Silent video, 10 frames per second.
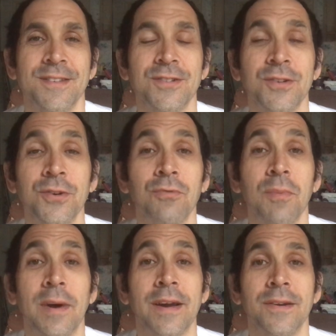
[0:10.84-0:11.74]
Such a good
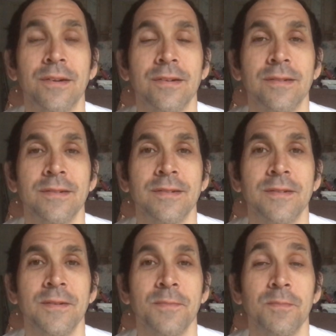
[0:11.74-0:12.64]
reminder
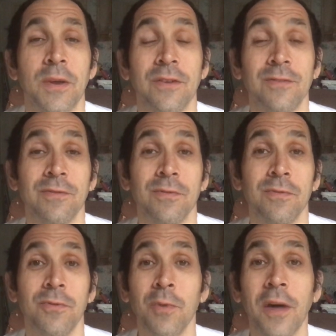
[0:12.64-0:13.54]
because
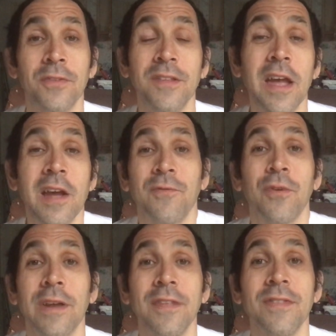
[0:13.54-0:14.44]
throughout the day I
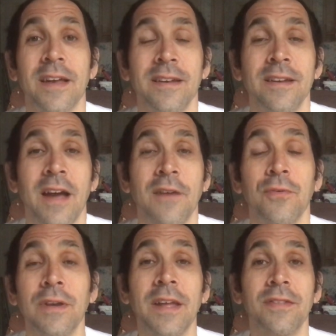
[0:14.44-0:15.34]
forget that. I
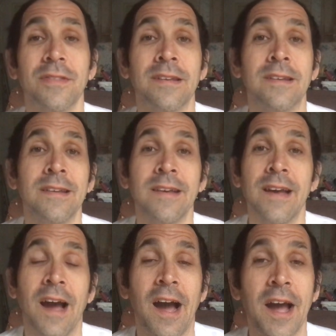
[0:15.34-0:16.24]
forget that
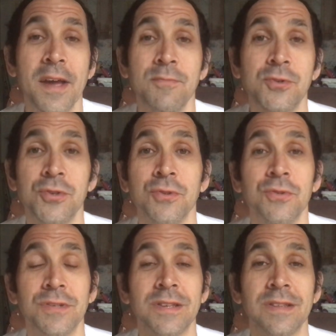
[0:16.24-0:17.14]
I'm
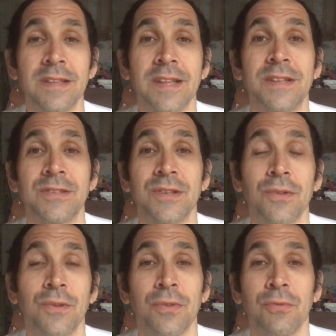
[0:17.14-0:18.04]
choosing the lens to
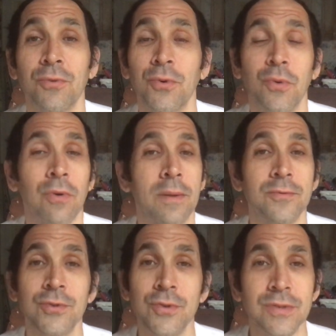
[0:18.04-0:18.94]
look through or
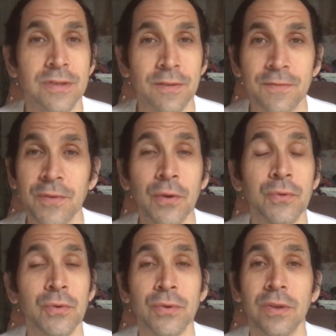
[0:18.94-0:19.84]
I'm choosing the
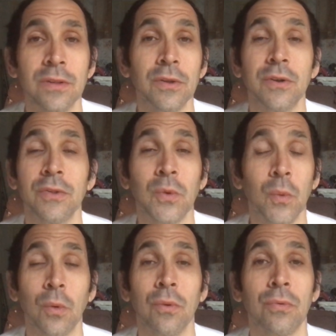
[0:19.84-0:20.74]
filter to look at the
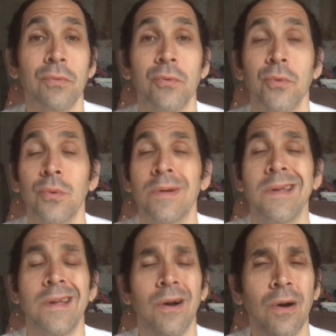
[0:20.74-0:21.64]
world through
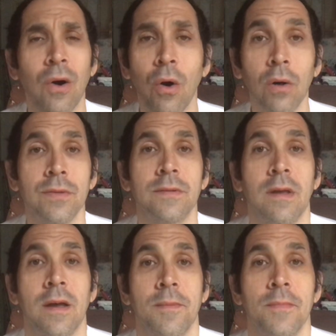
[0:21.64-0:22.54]
all the
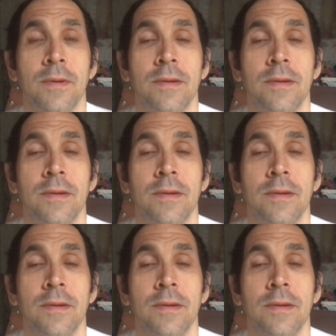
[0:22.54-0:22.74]
time.